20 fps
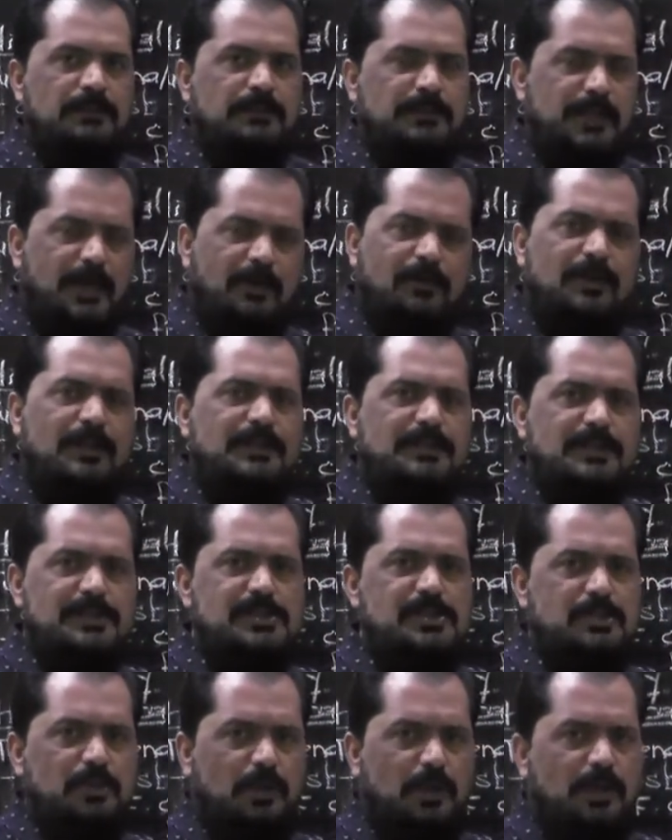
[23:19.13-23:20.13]
Now let
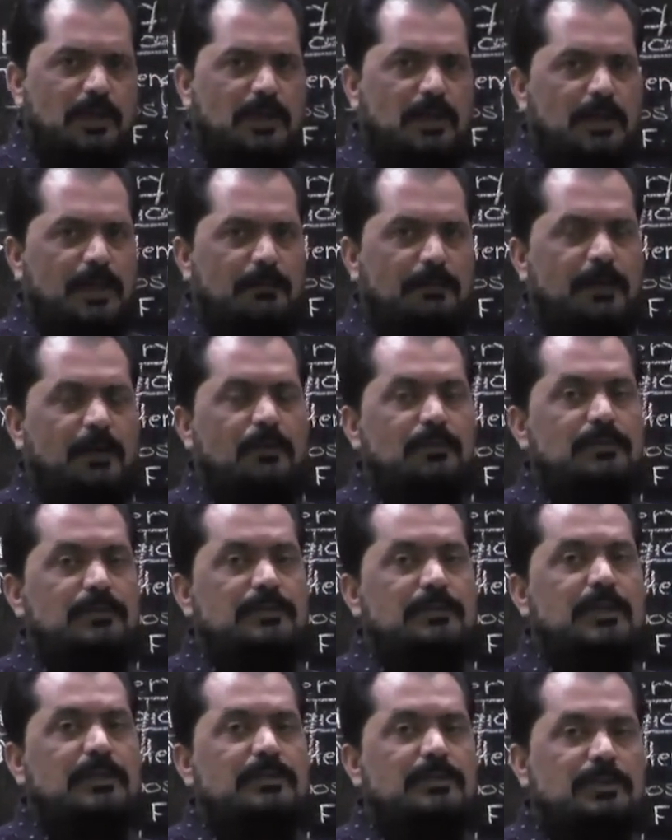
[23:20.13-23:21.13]
us talk
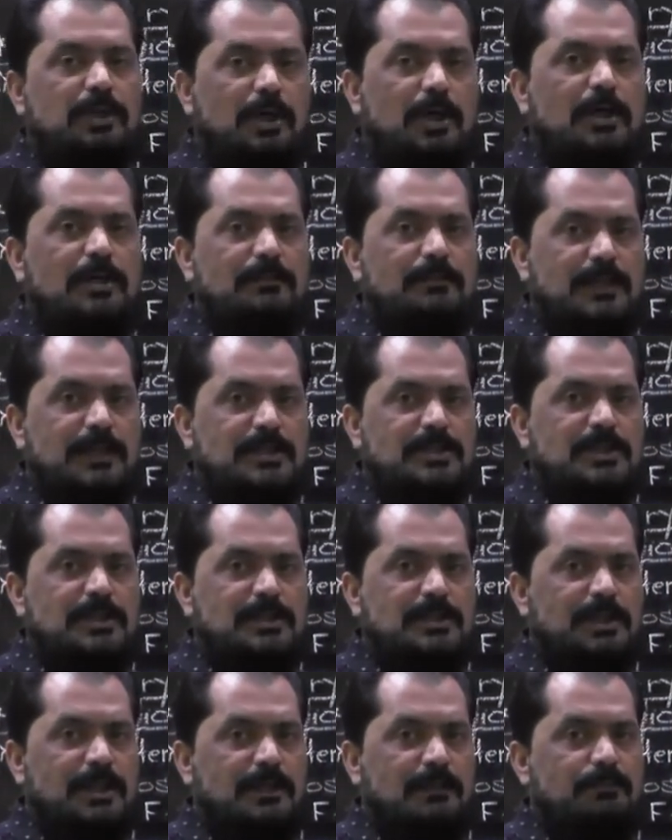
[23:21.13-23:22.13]
about the third
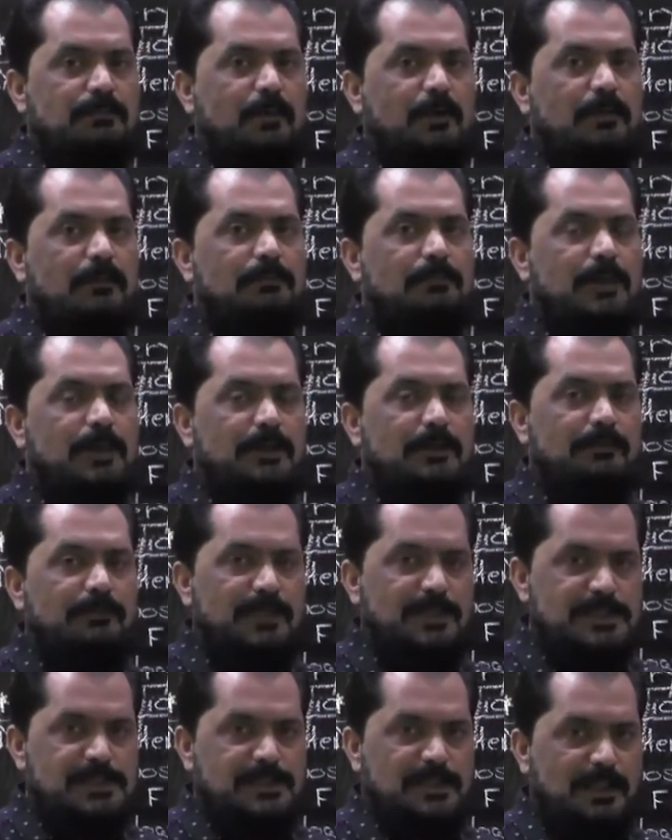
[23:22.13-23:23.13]
major type of blood
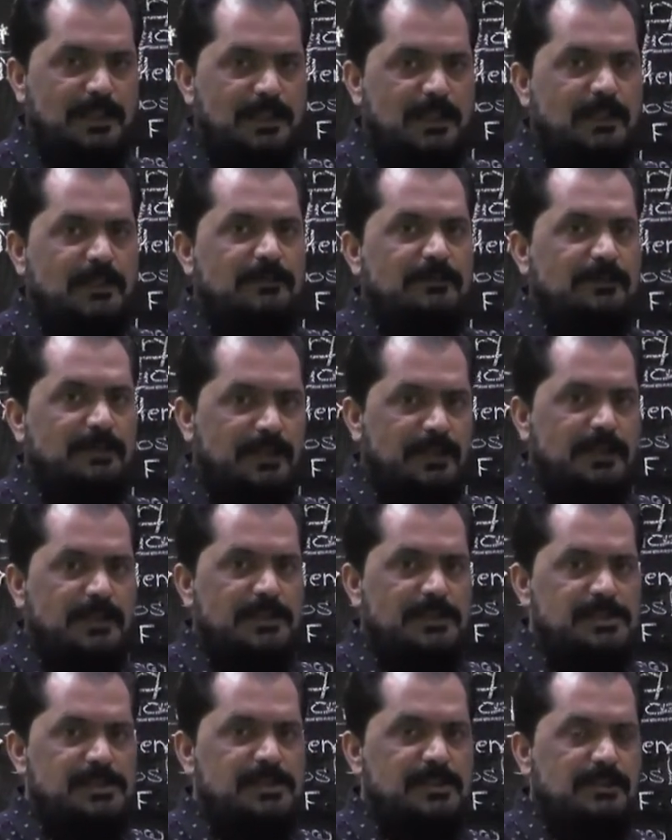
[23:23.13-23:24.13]
vessel, that
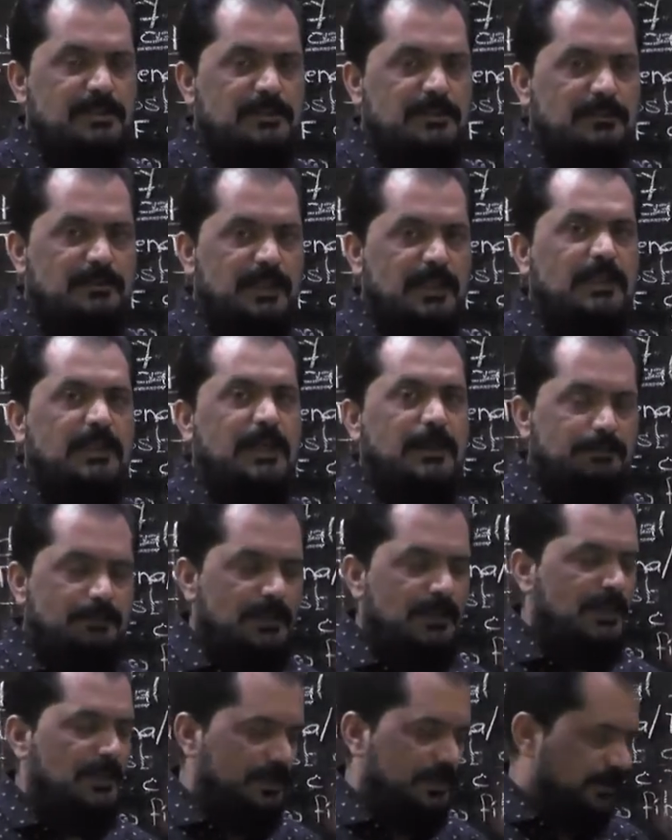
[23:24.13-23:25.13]
is the
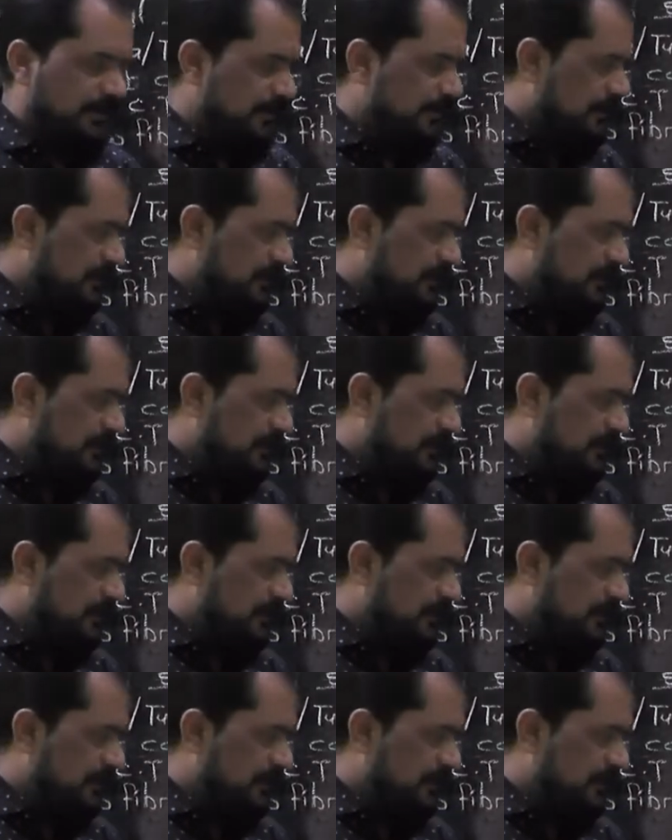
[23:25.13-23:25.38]
capillary.